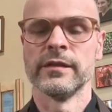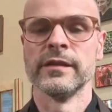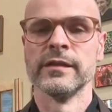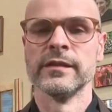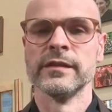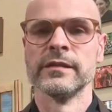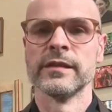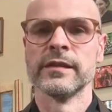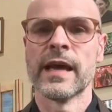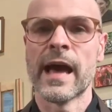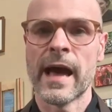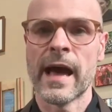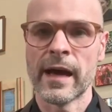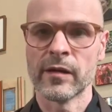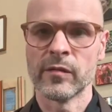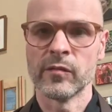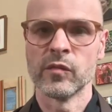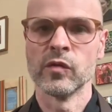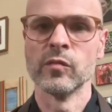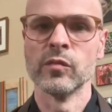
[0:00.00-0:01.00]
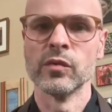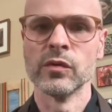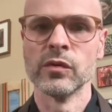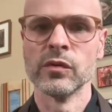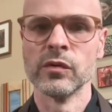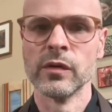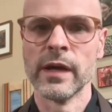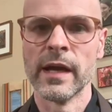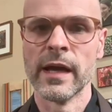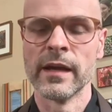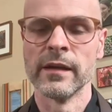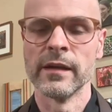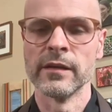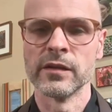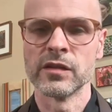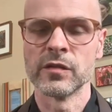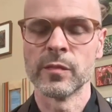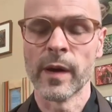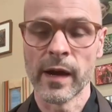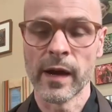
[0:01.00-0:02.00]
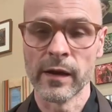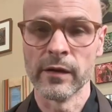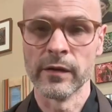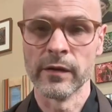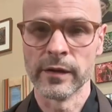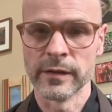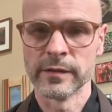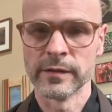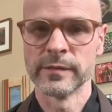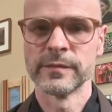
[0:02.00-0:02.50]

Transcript: is admirable and inspiring.